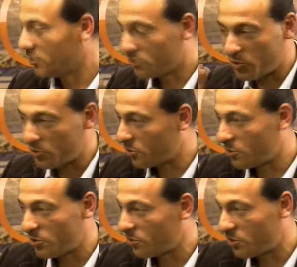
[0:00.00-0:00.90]
You
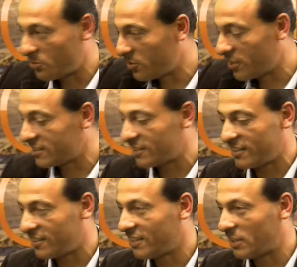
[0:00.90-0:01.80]
go, and
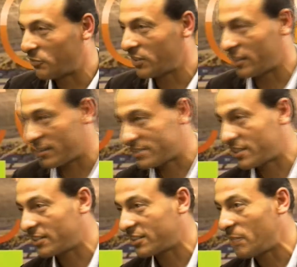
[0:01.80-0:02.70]
the defender
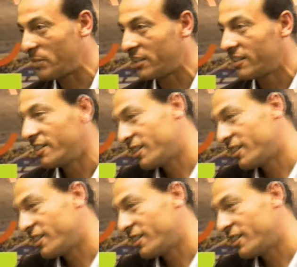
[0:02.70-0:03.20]
start coming,